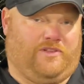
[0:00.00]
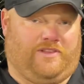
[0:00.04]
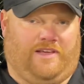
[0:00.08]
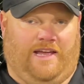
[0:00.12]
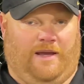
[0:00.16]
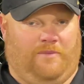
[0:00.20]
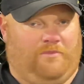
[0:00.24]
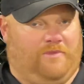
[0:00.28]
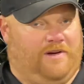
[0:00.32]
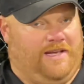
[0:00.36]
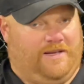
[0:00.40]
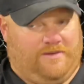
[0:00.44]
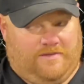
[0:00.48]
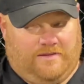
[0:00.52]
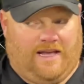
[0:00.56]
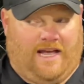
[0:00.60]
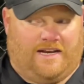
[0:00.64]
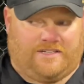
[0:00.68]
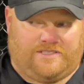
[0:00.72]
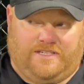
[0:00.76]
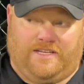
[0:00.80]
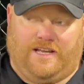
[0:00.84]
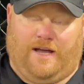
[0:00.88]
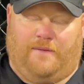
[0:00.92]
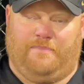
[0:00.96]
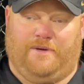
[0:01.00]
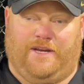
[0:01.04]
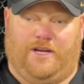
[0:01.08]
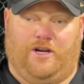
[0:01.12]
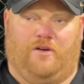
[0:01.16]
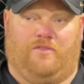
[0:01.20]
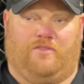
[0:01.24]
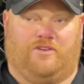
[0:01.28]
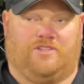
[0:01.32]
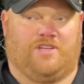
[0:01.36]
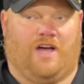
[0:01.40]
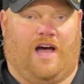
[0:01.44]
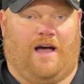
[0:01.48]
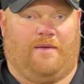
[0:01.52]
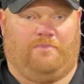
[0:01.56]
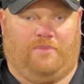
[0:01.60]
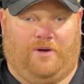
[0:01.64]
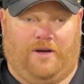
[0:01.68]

game when he actually got beat over top,